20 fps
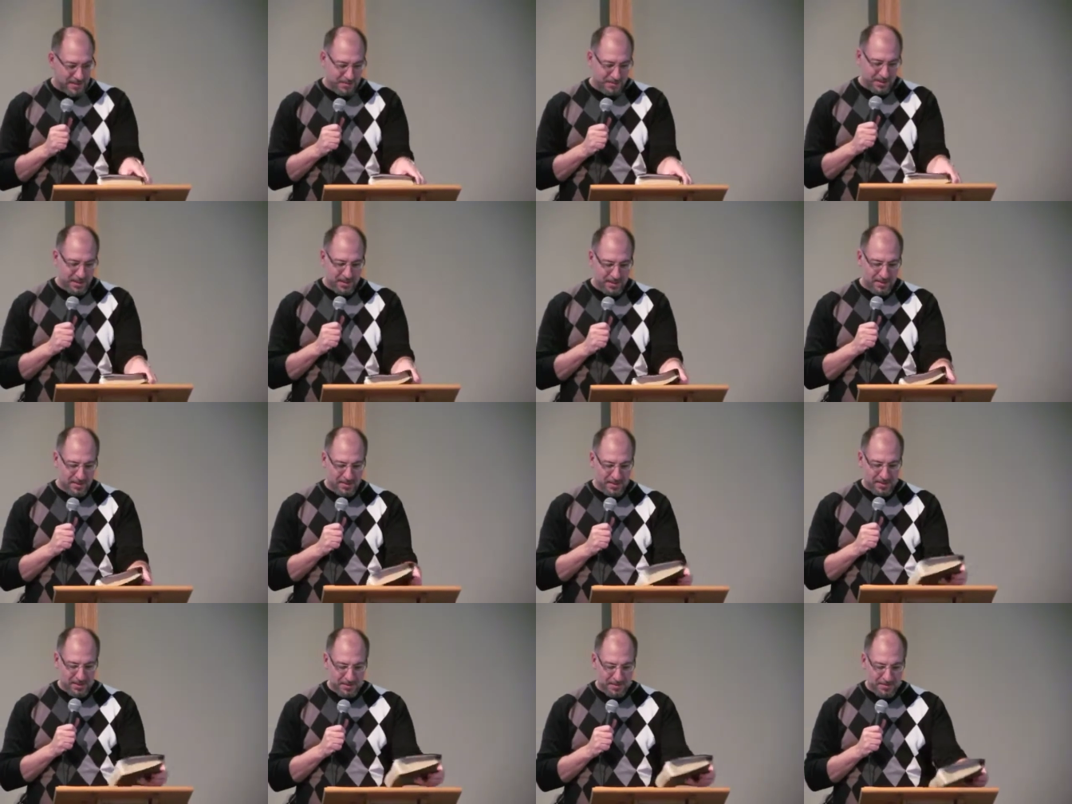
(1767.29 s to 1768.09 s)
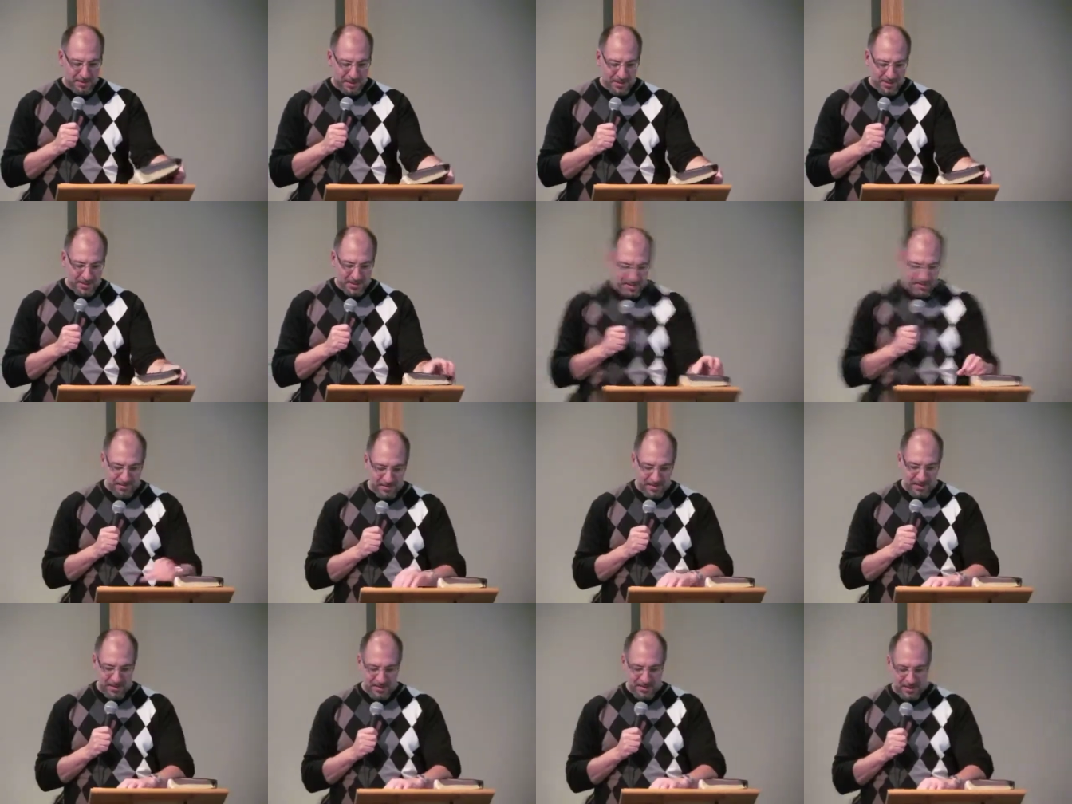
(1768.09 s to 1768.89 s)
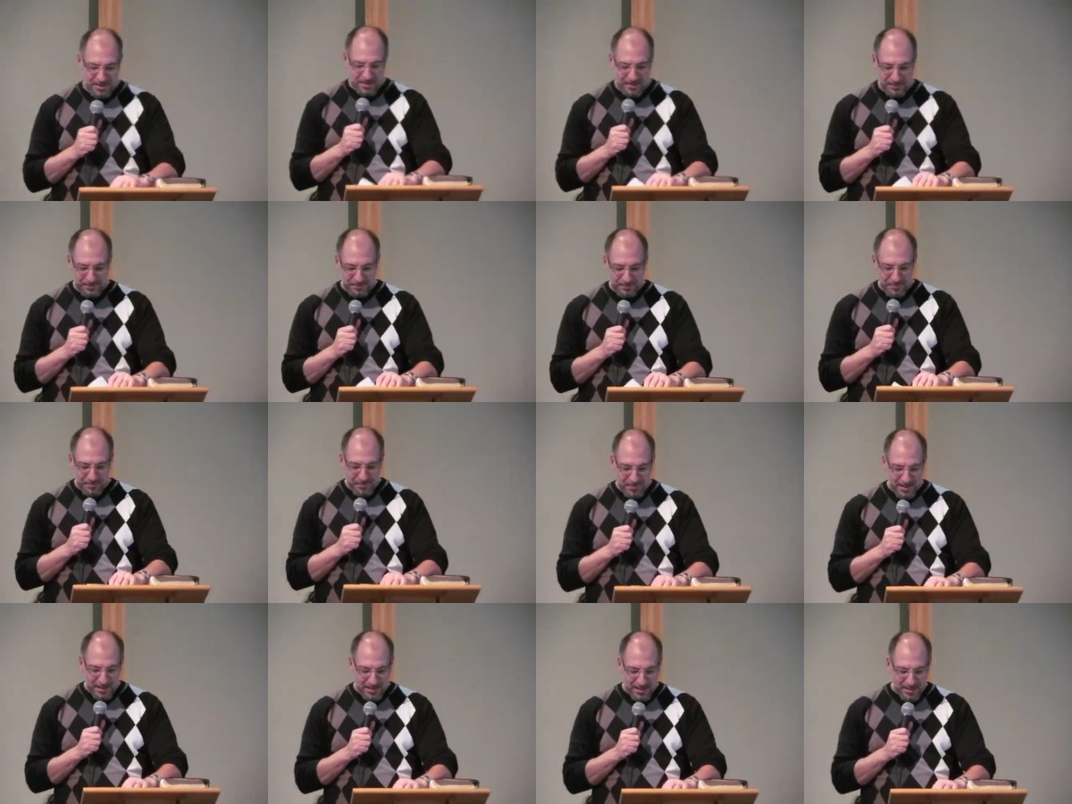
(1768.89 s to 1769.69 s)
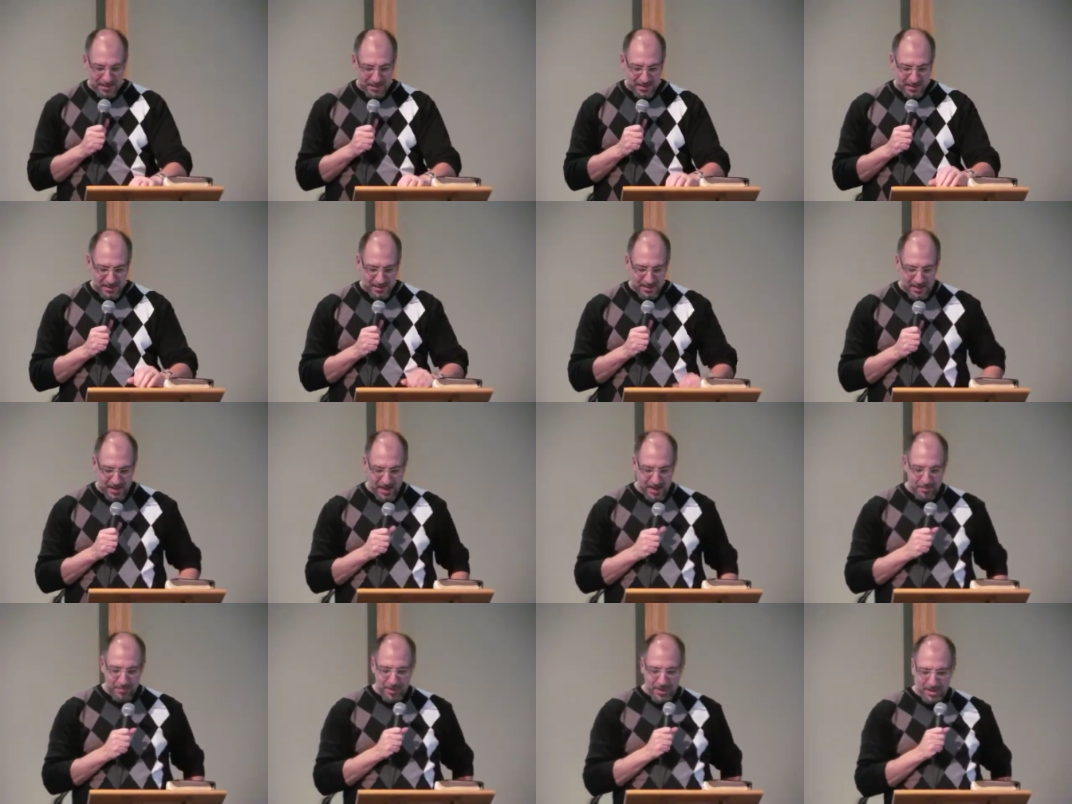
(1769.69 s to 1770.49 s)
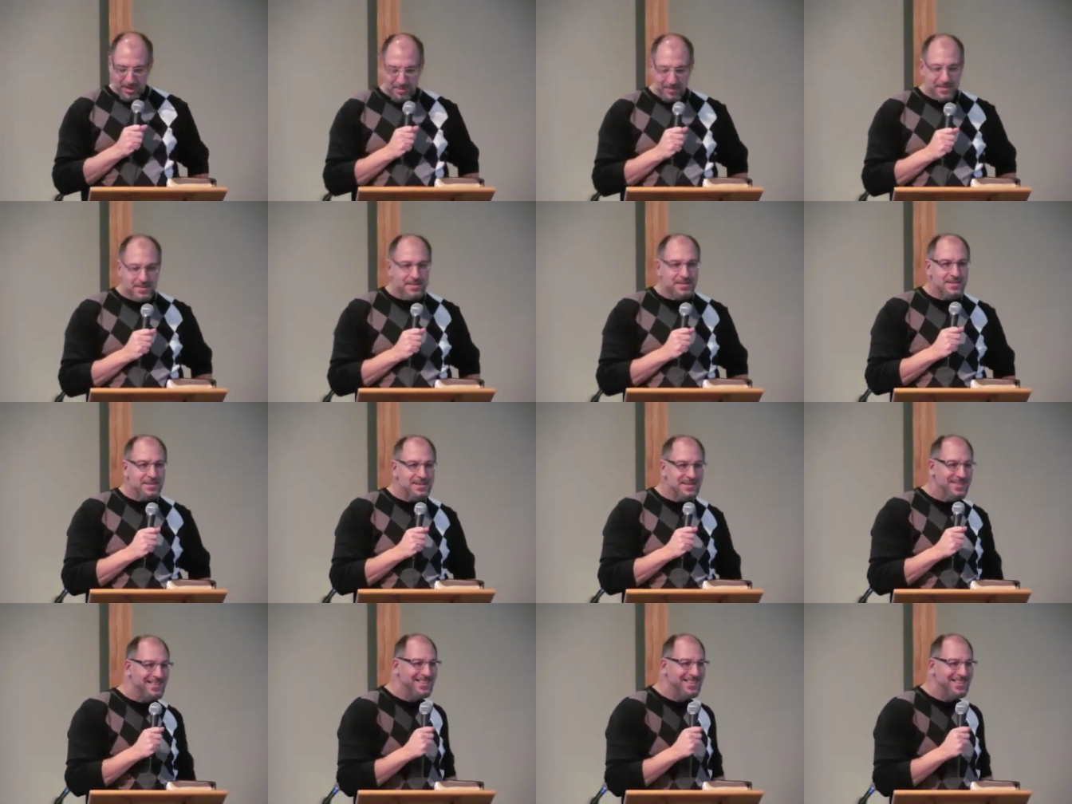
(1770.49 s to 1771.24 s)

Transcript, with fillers: We can, we can save the, uh, the ambiance.